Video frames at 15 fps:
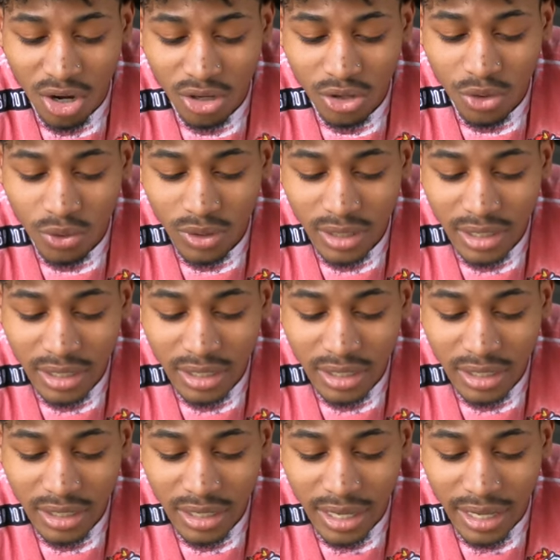You
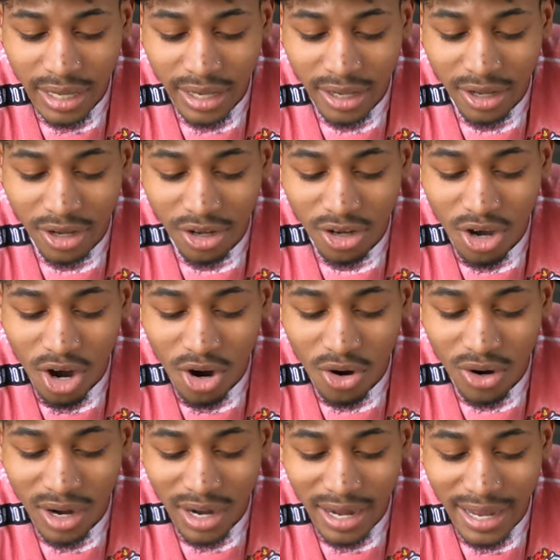can
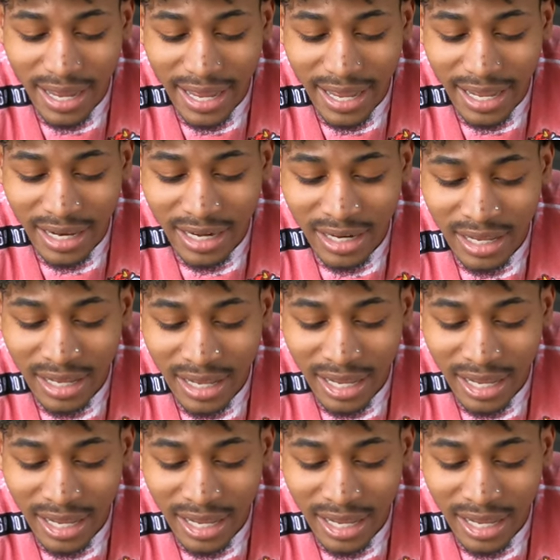go ahead